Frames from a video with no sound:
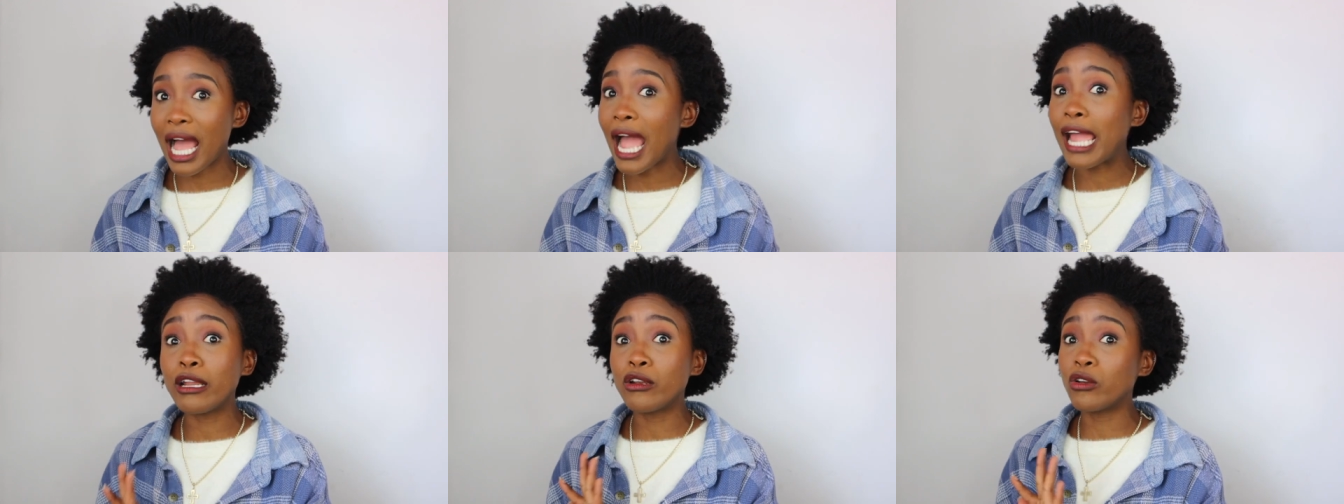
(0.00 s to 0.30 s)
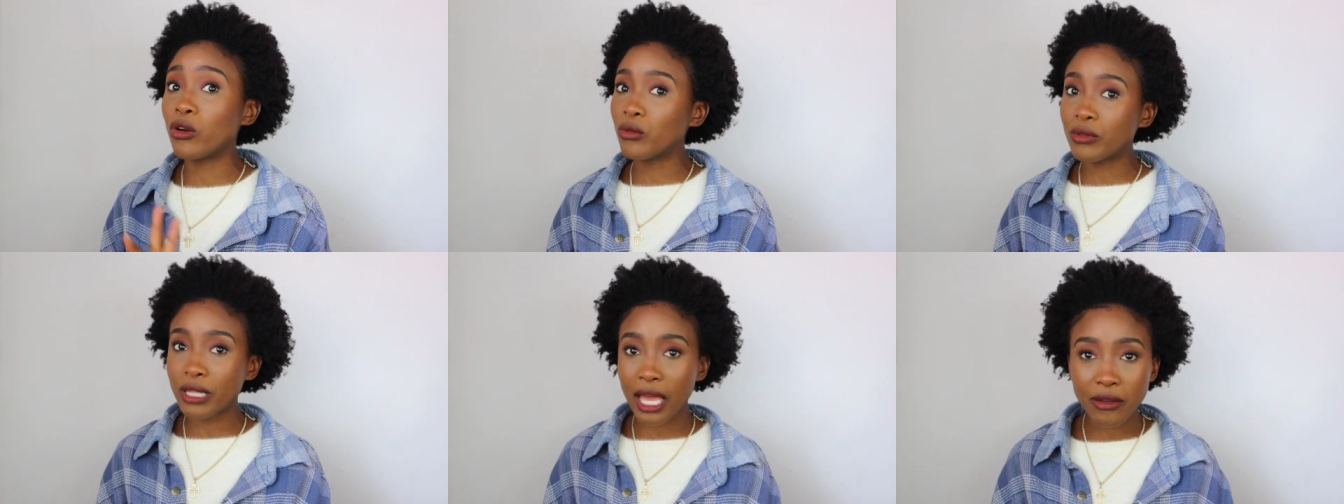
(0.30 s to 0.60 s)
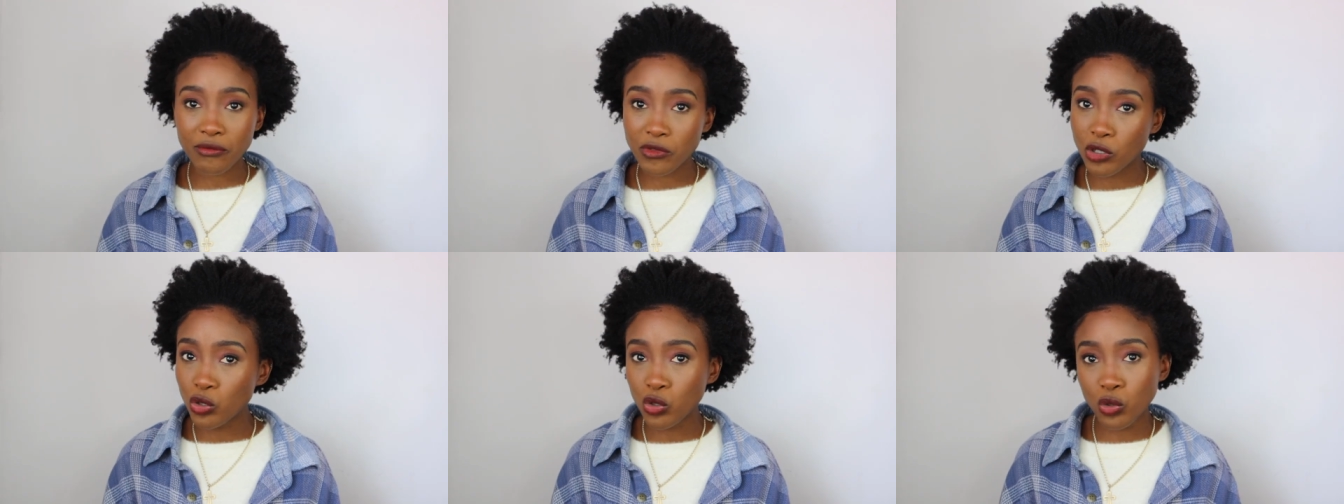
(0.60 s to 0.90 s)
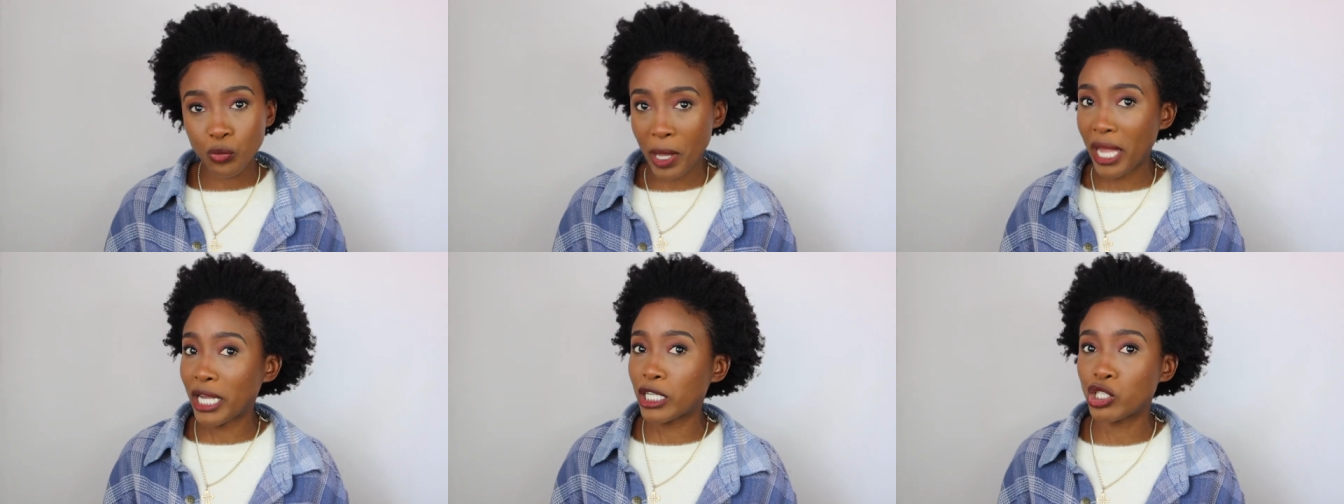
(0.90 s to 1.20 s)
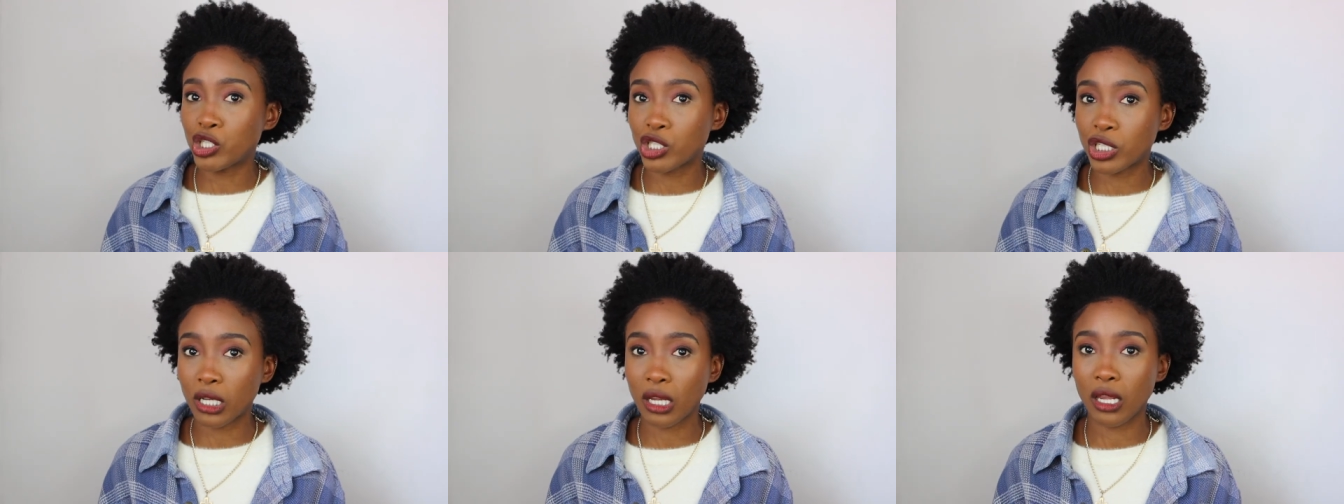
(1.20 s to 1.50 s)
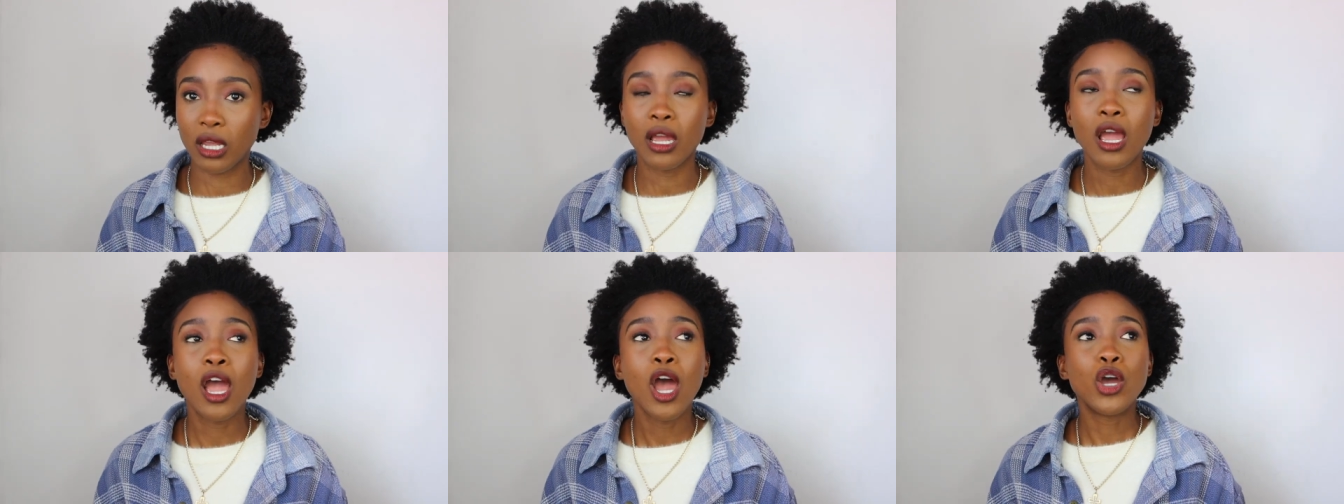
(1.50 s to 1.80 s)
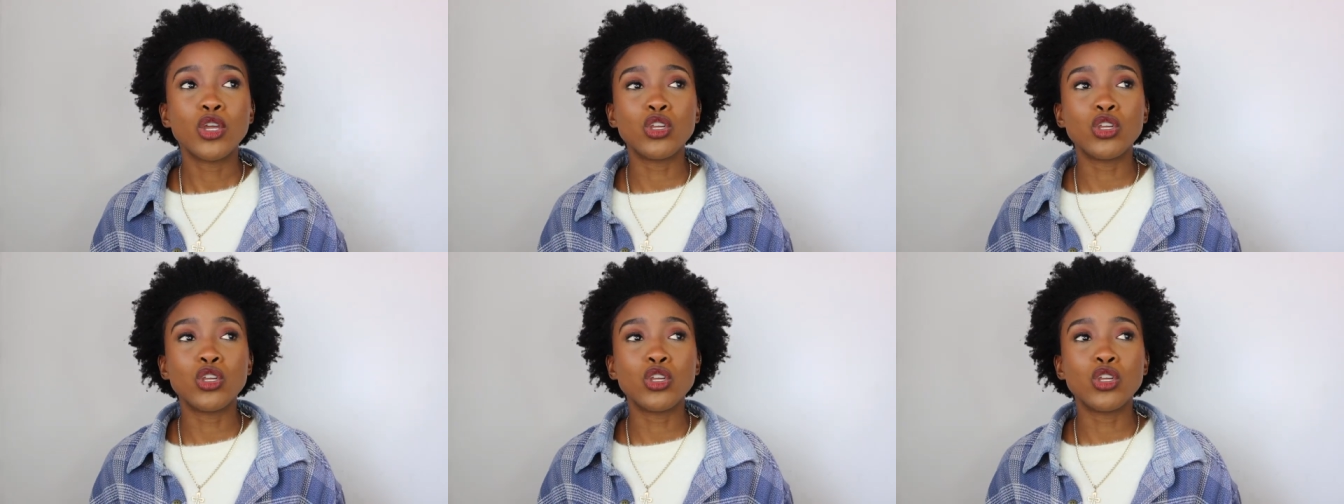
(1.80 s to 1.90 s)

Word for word: I know they have the new packaging.